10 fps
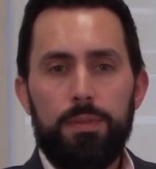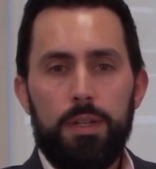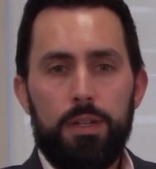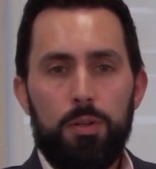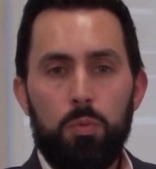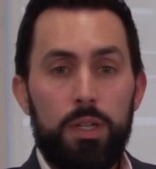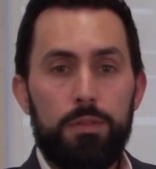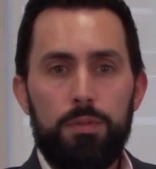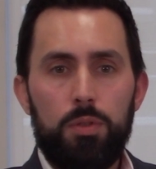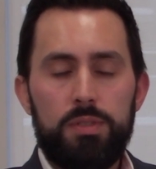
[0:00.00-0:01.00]
one
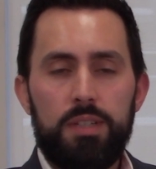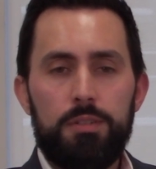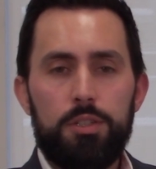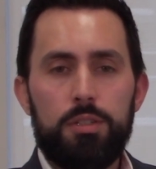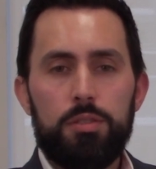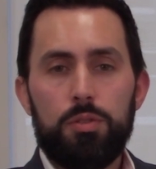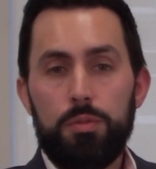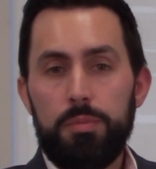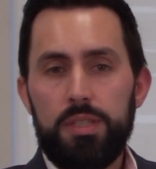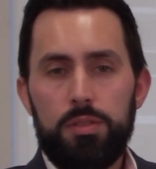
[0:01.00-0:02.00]
of those divisions
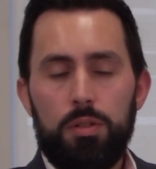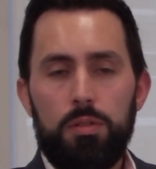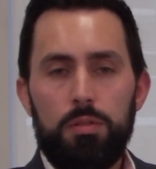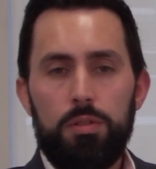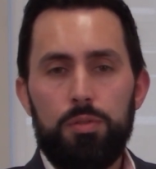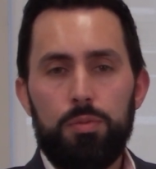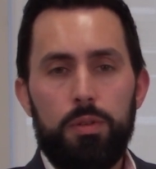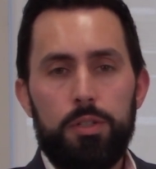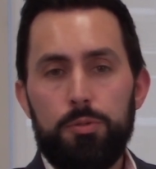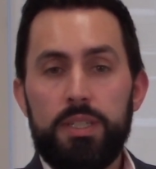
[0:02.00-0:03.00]
could be sold
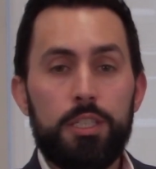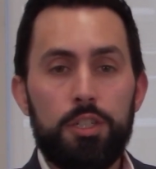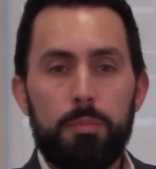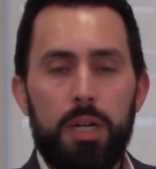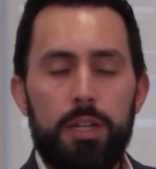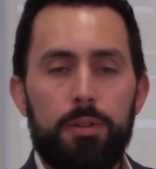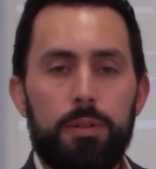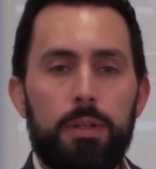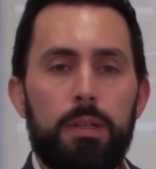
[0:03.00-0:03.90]
to a strategic buyer.